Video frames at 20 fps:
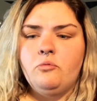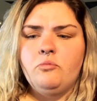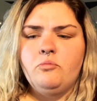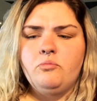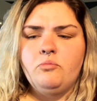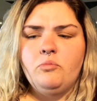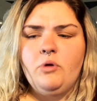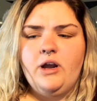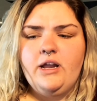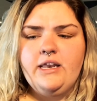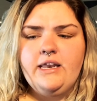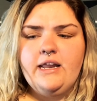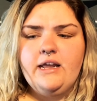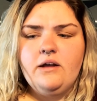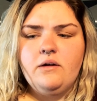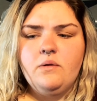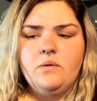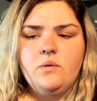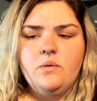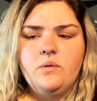Right now,
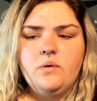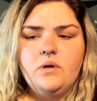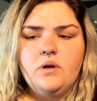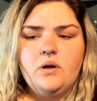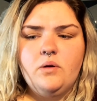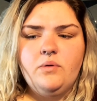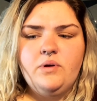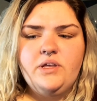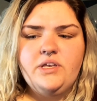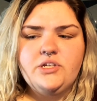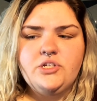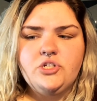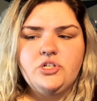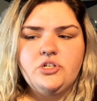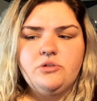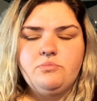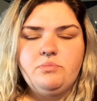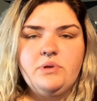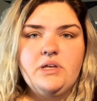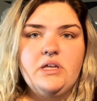we
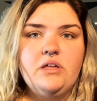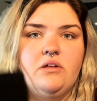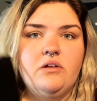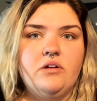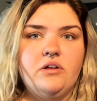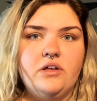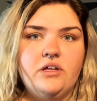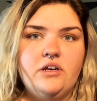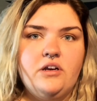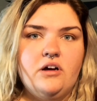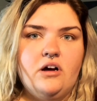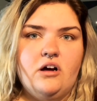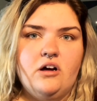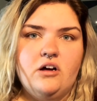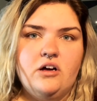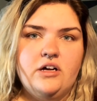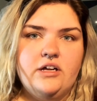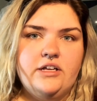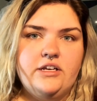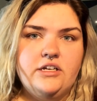should be good
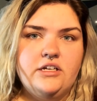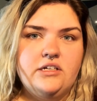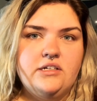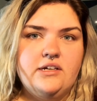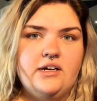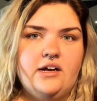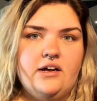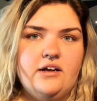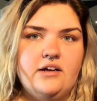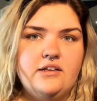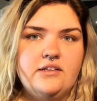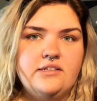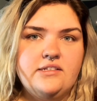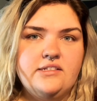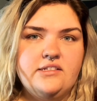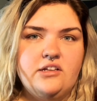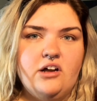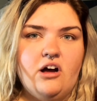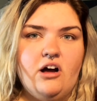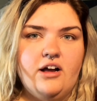on
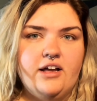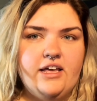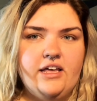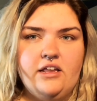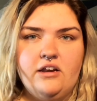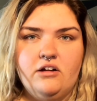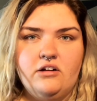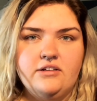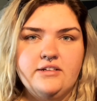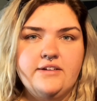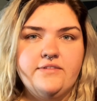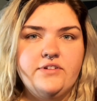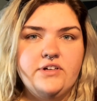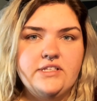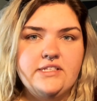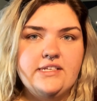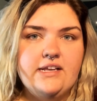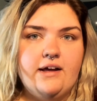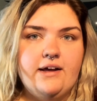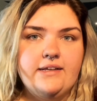stock in all different
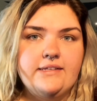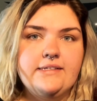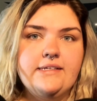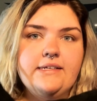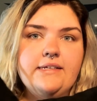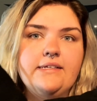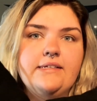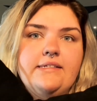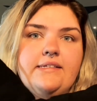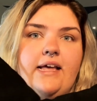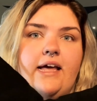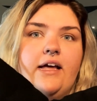sizes and